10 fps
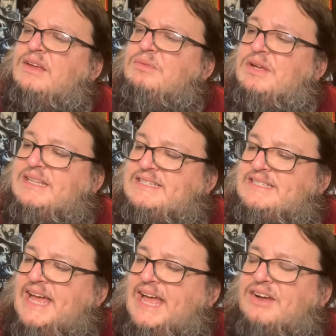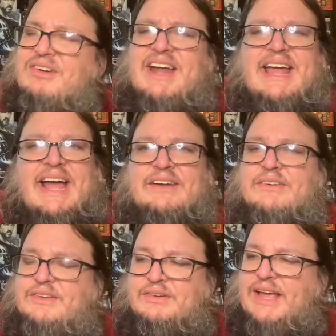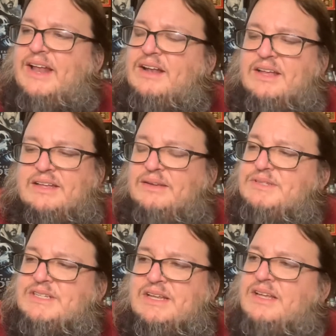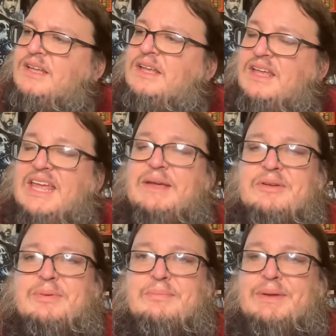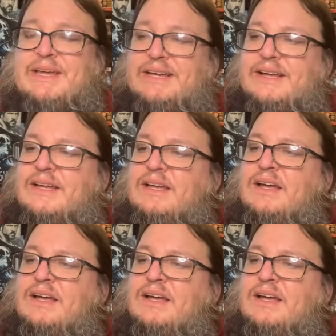Really sad. Great actor too. He had a, he was gonna, he would have been big.